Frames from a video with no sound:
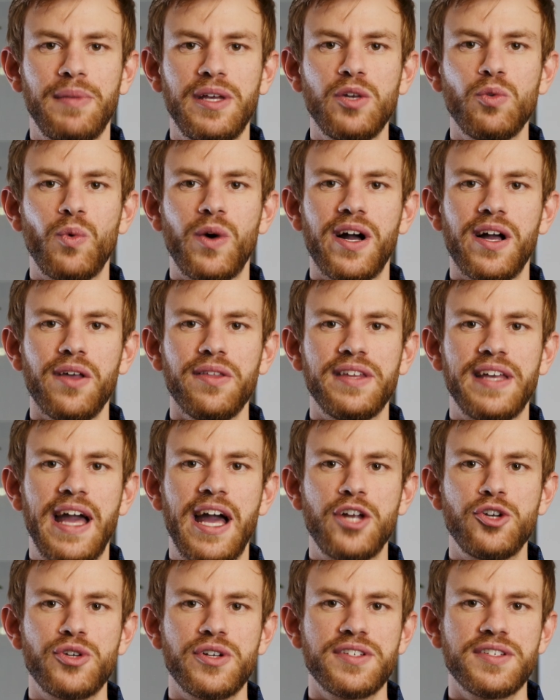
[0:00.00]
Meanwhile, the
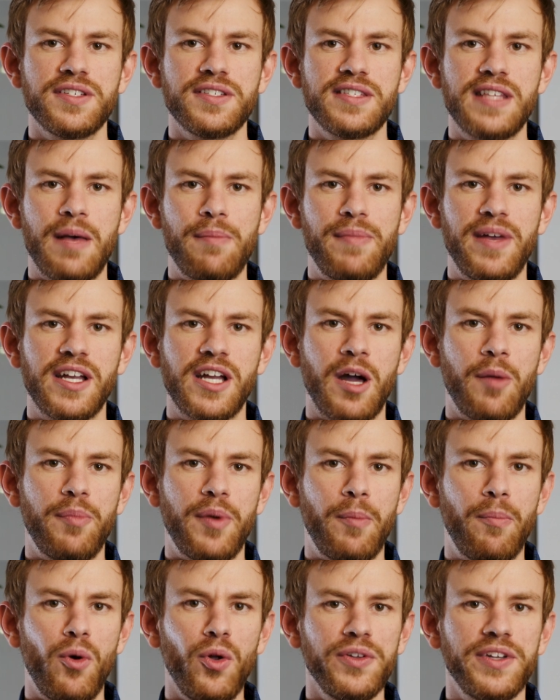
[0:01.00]
addresses that make up
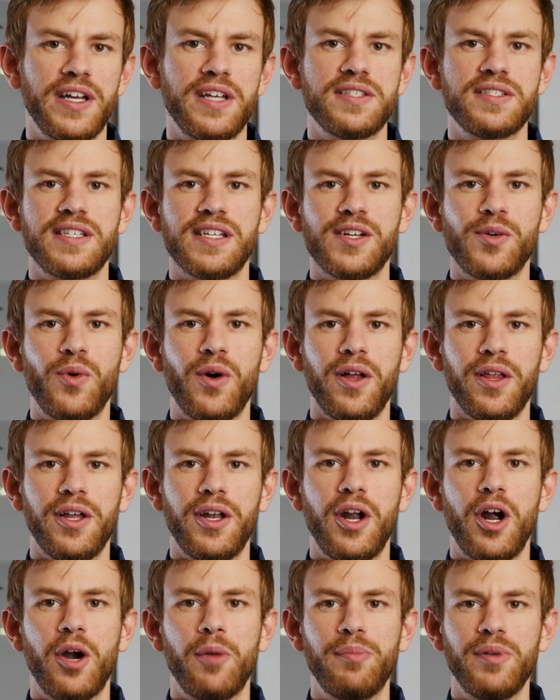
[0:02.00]
a multi-sig
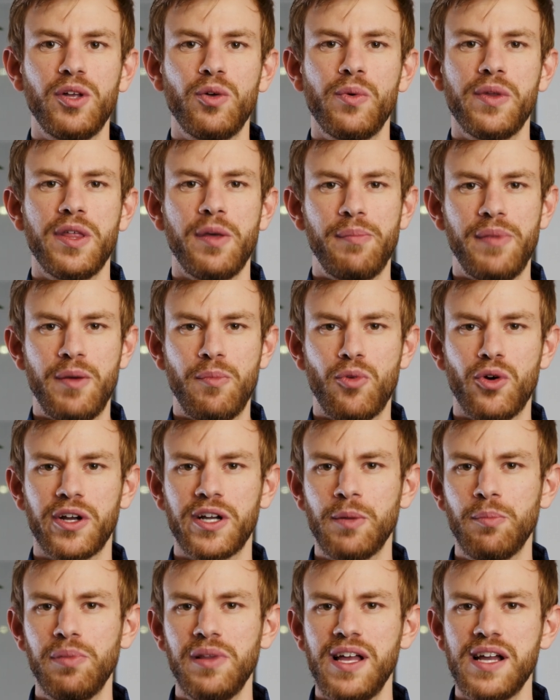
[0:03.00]
wallet are built with a bit more
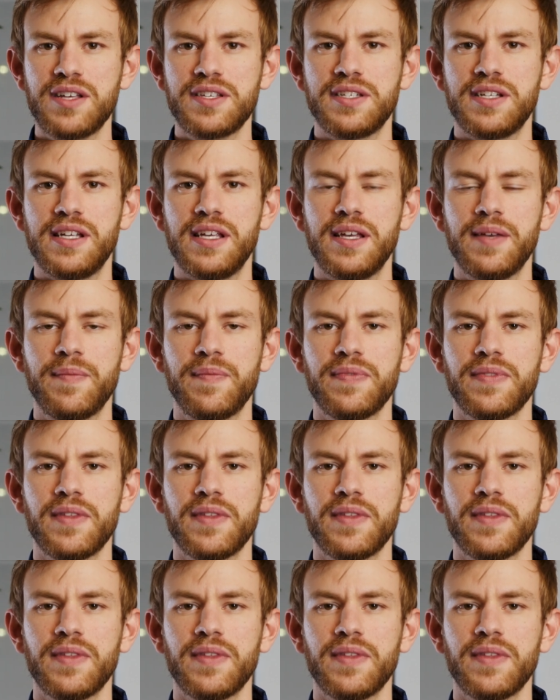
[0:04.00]
complexity.